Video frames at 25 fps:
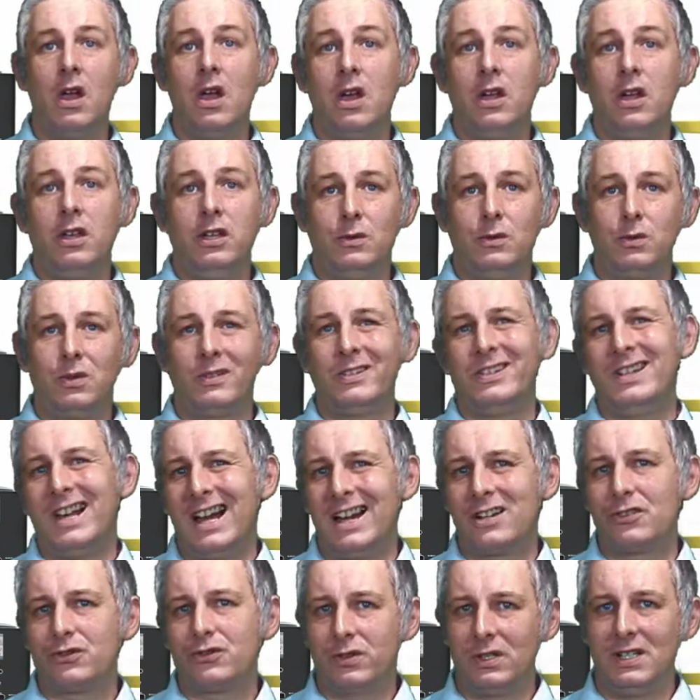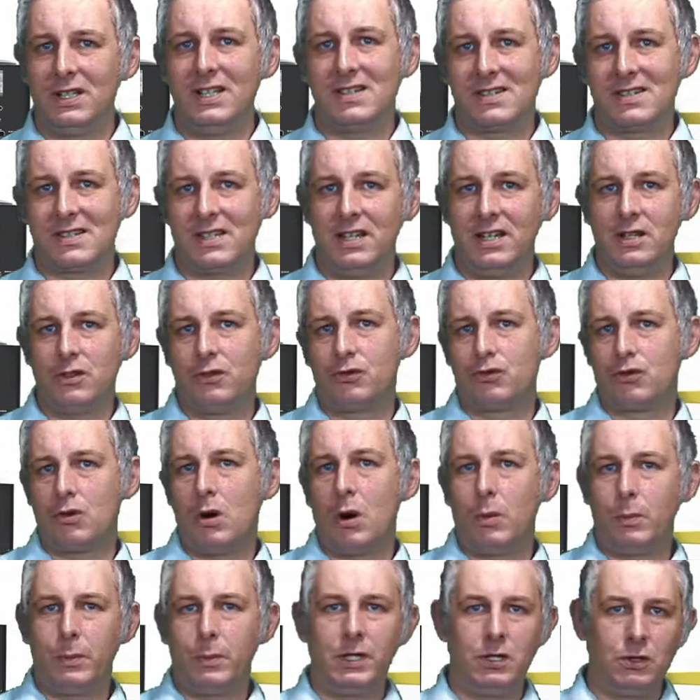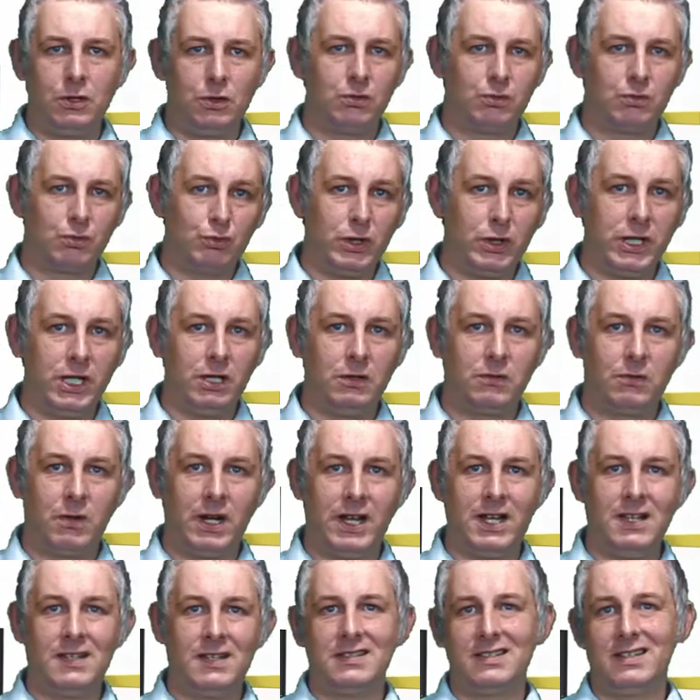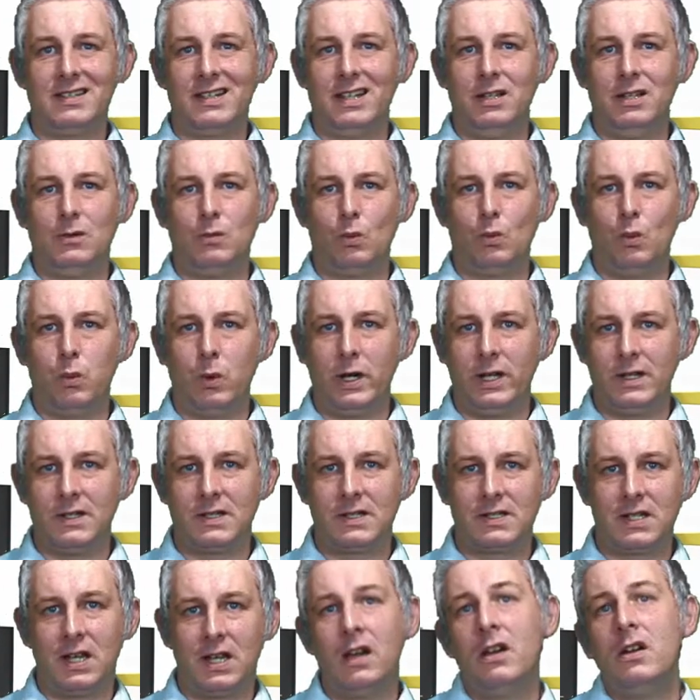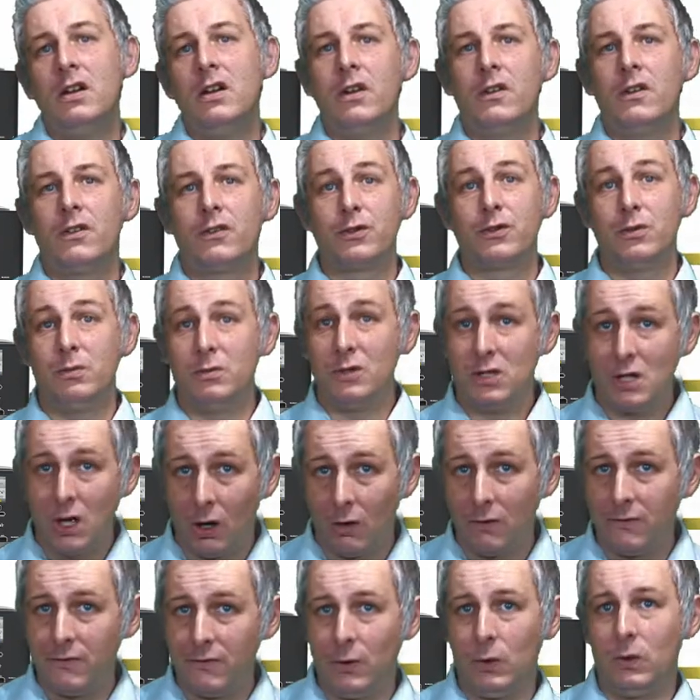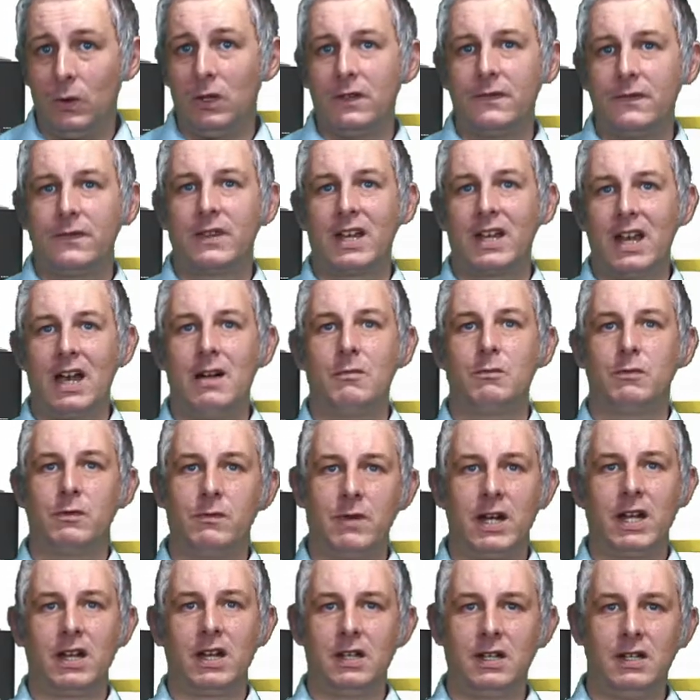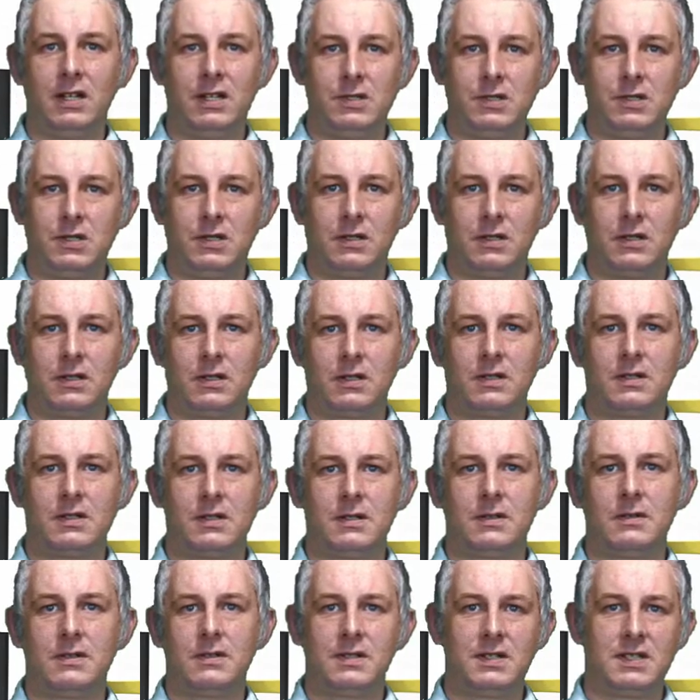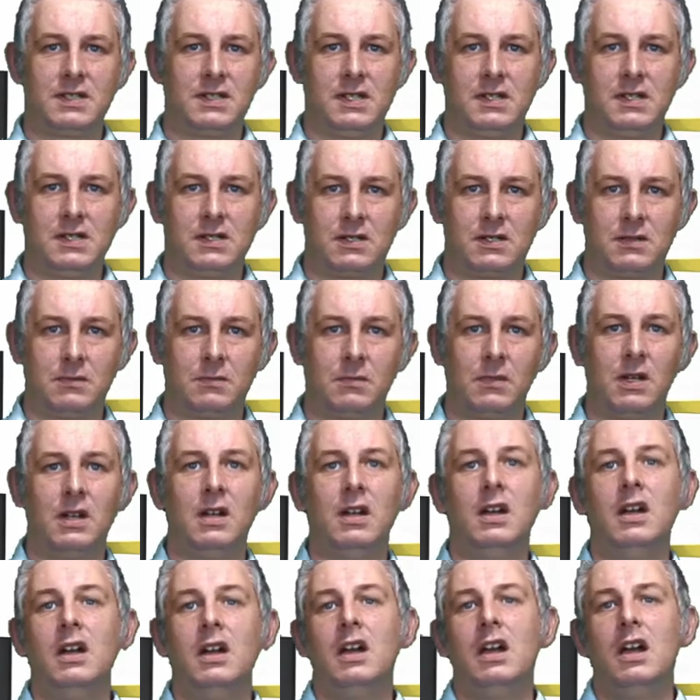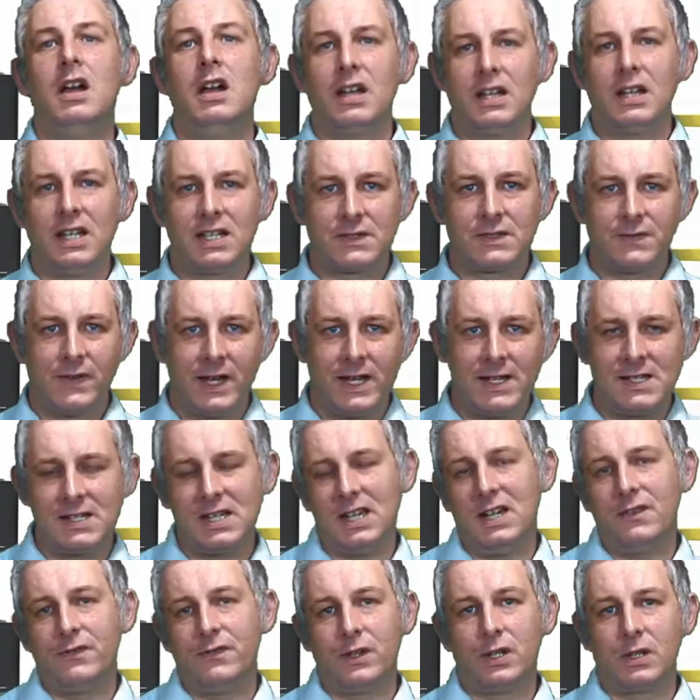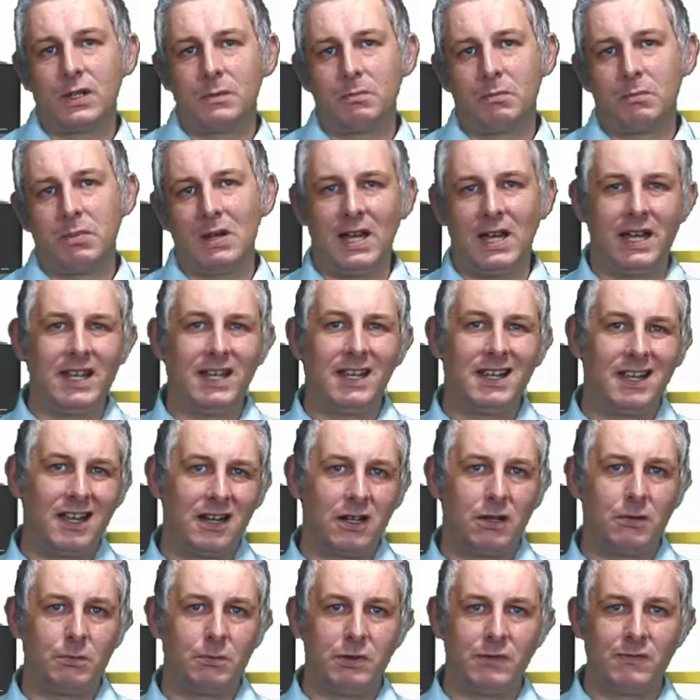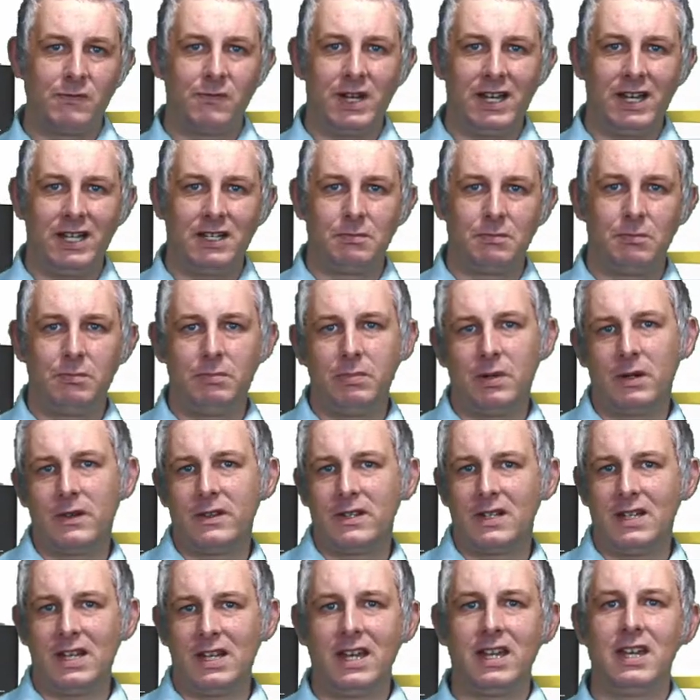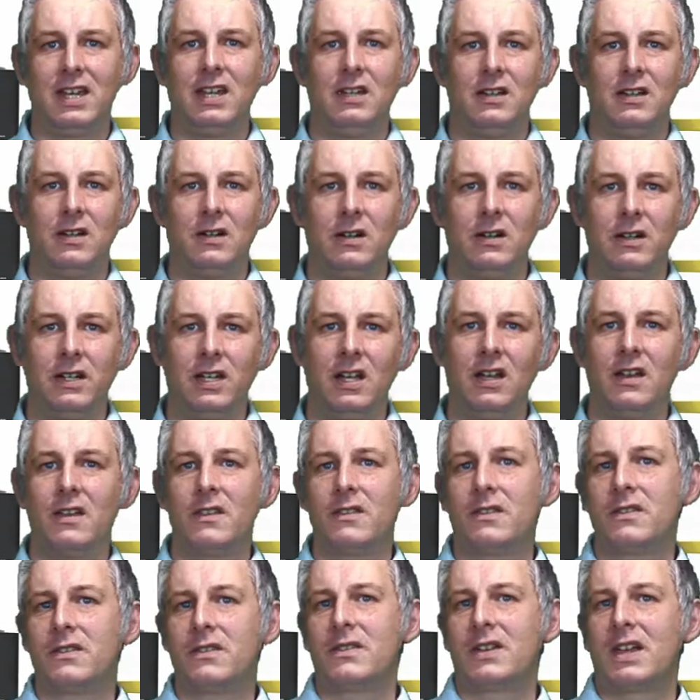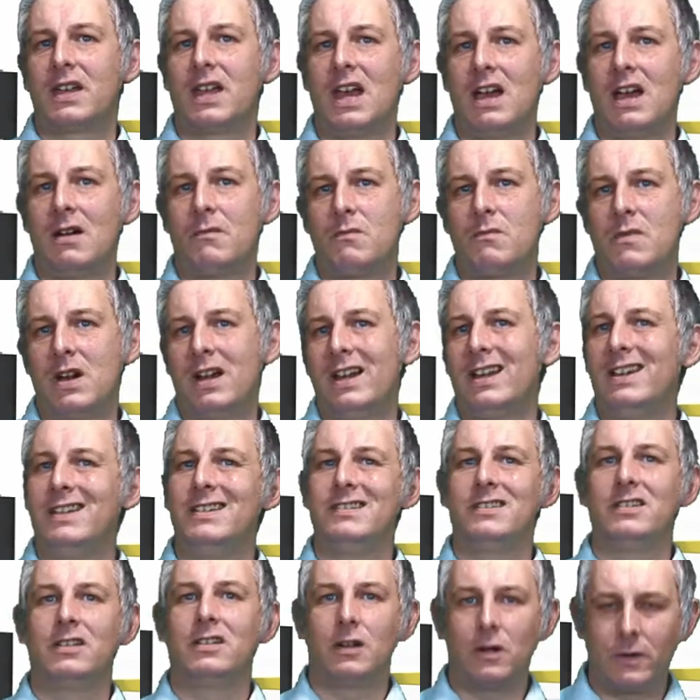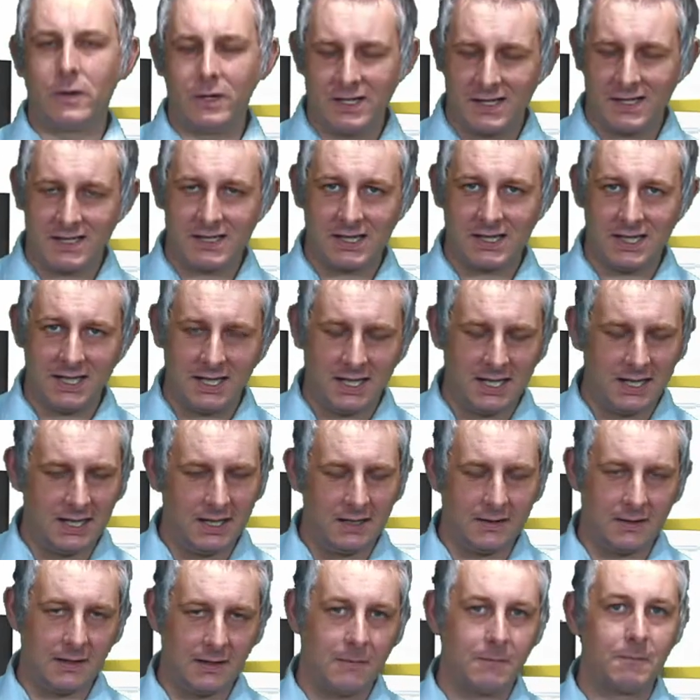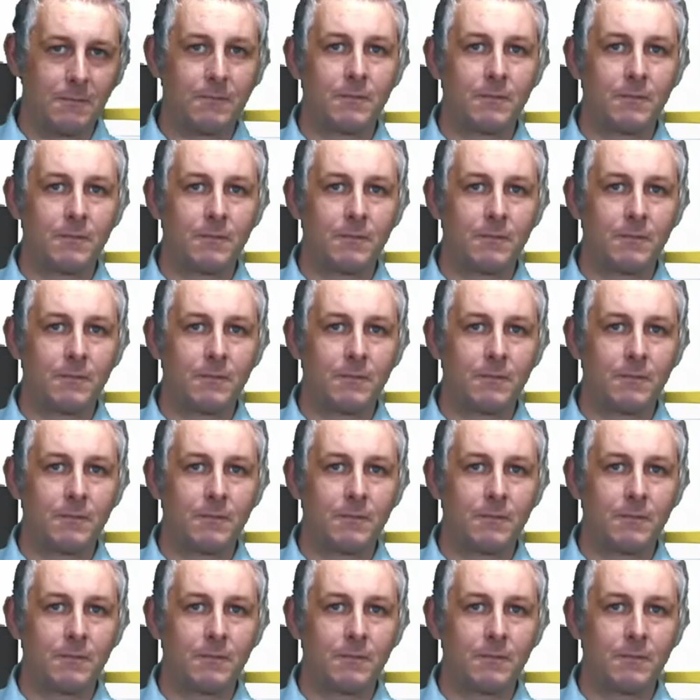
You will naturally see a drop in your read rates in winter through no fault of the camera recognition system. Let's face it, if a plate cannot be read by the naked eye, the camera isn't going to see it either.